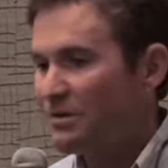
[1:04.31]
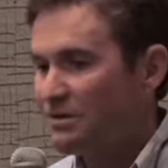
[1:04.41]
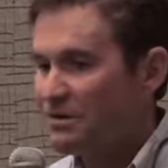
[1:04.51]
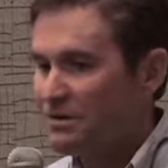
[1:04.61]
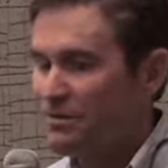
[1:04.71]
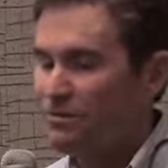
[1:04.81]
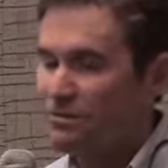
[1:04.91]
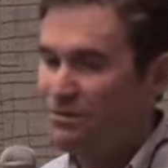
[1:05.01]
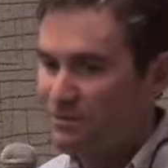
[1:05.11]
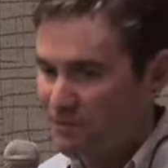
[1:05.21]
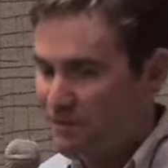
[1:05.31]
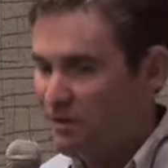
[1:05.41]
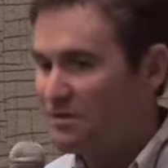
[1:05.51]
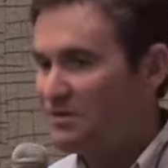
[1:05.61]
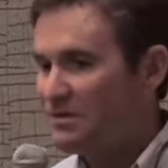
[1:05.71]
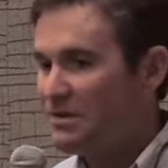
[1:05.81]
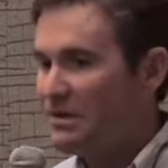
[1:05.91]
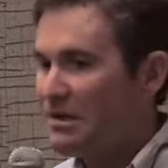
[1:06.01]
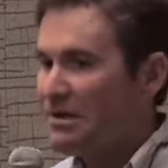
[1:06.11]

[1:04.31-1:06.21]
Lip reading: just so the horse learns that,